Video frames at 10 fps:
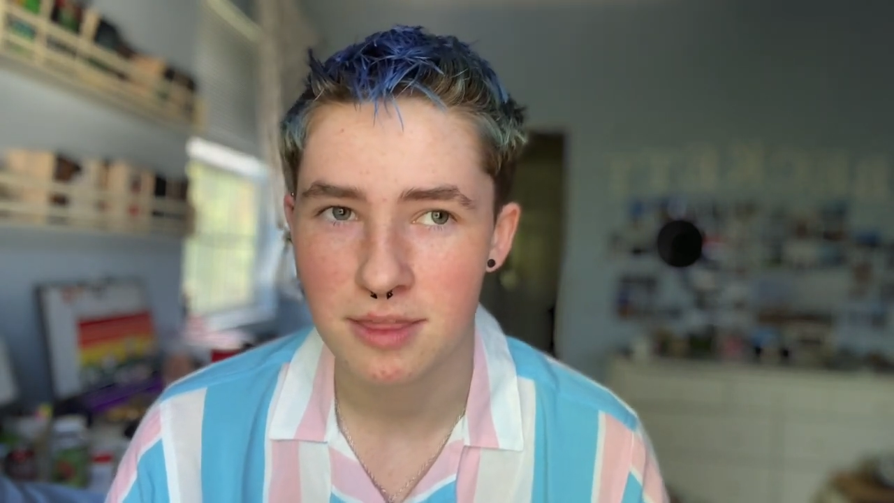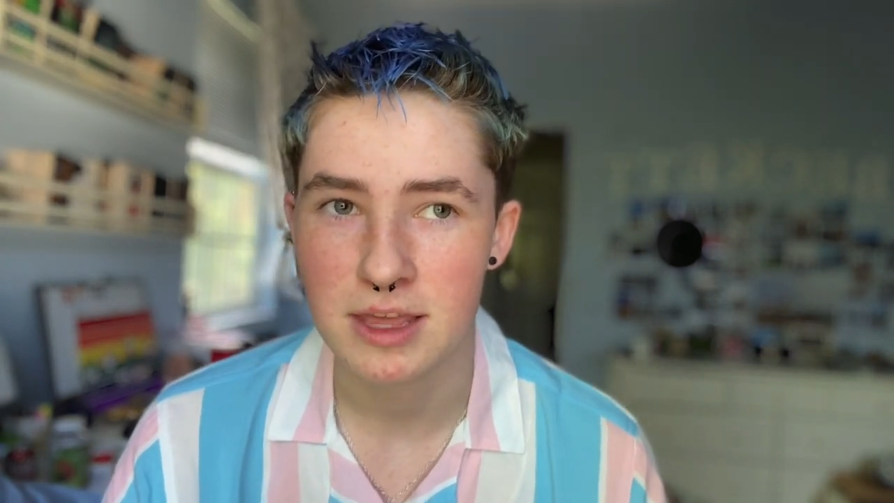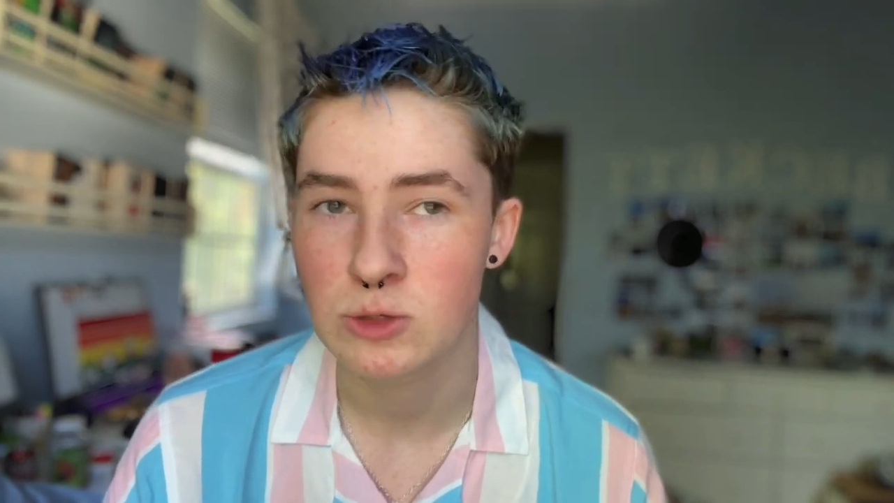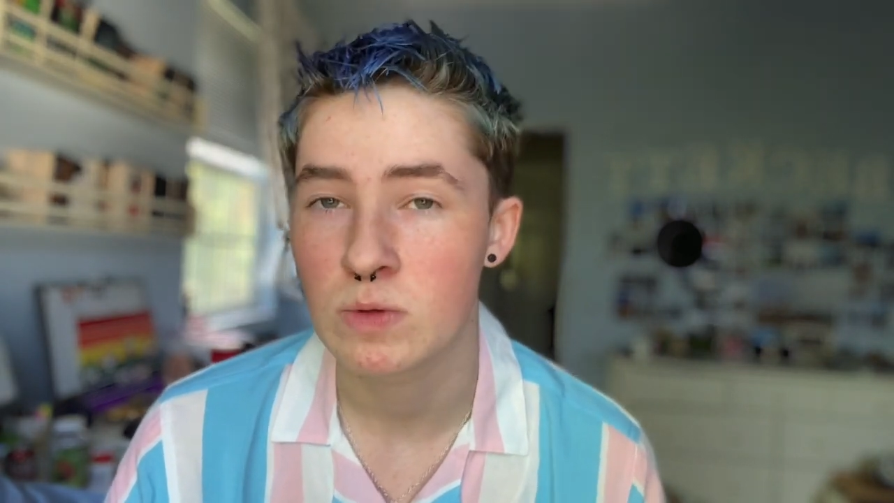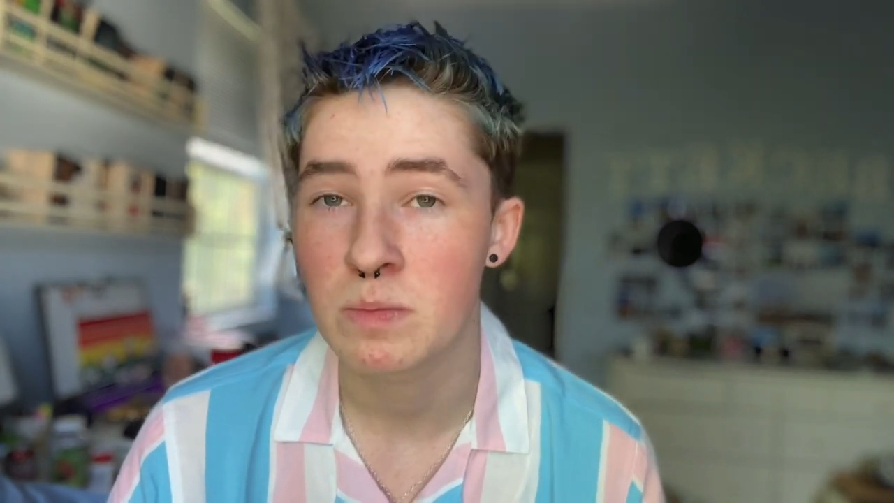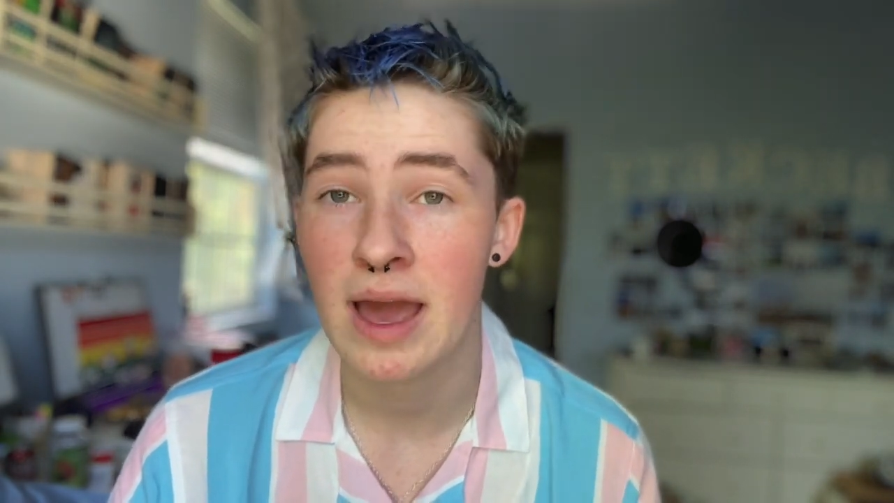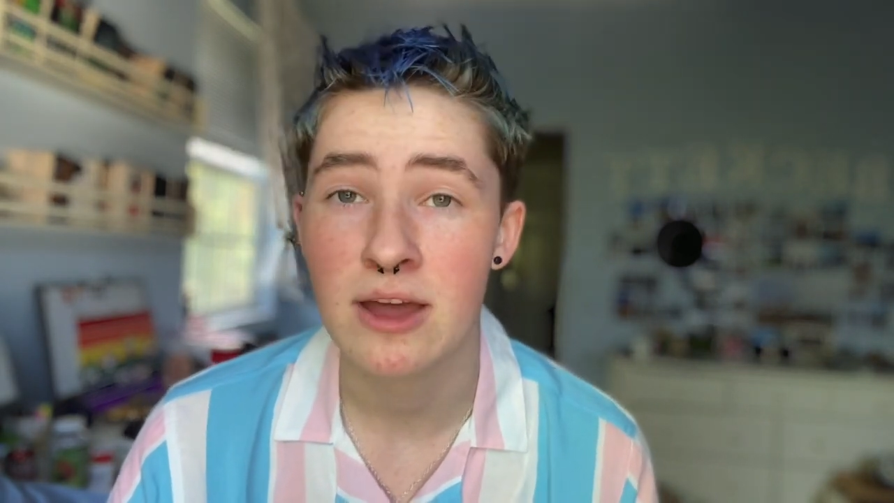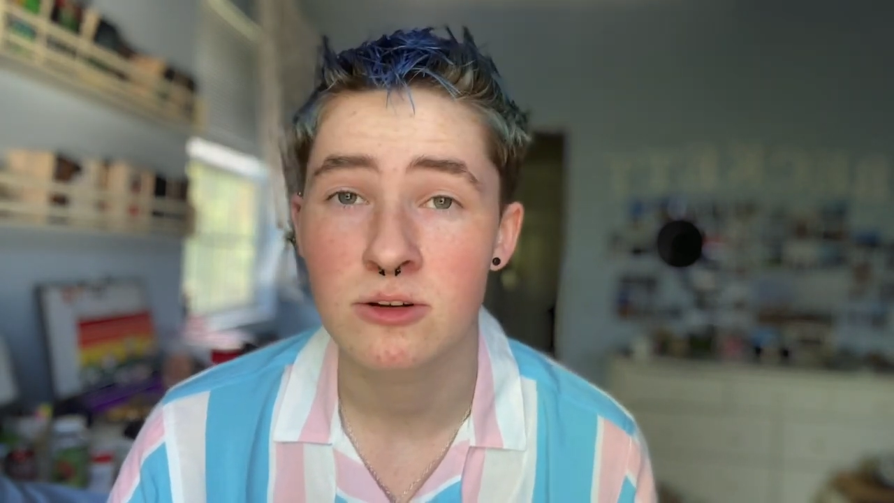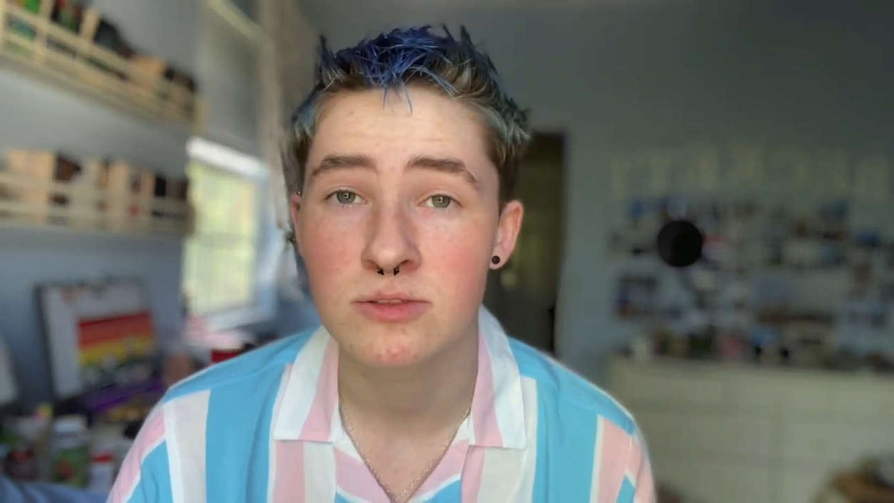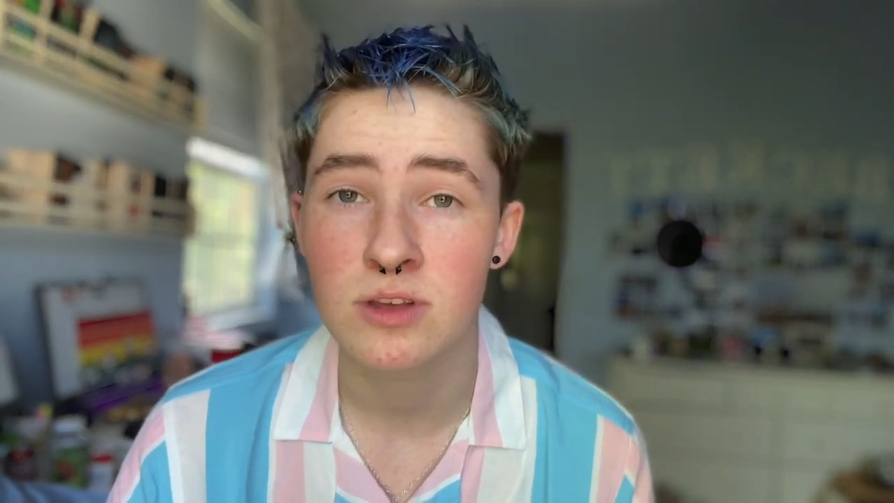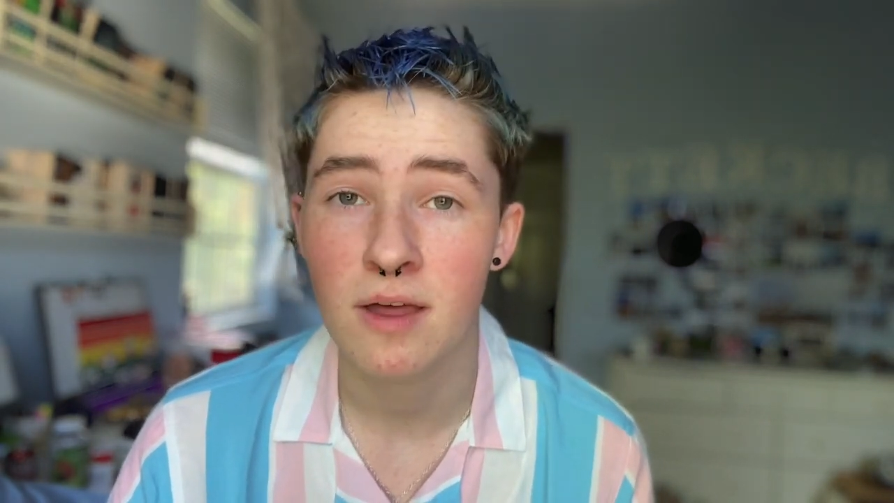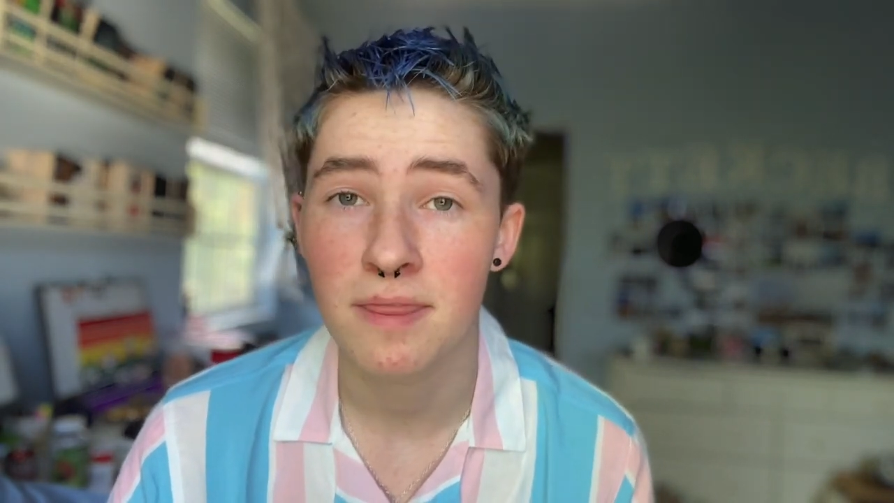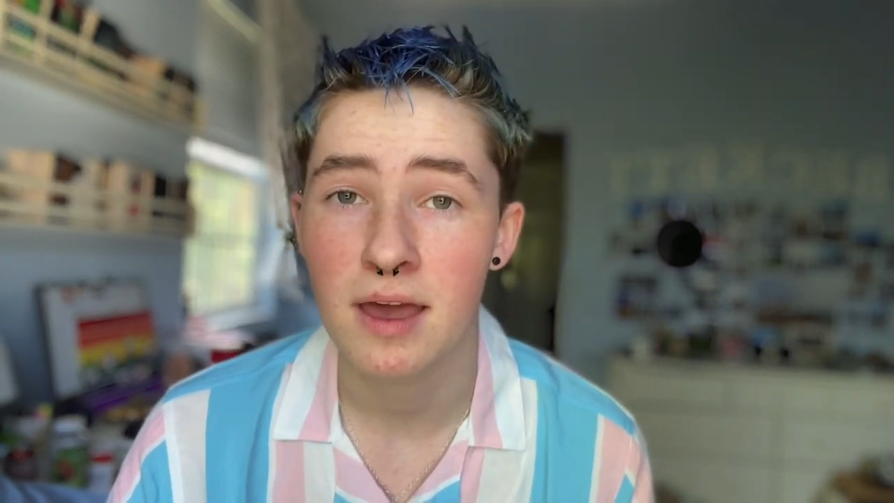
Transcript: things with patterns on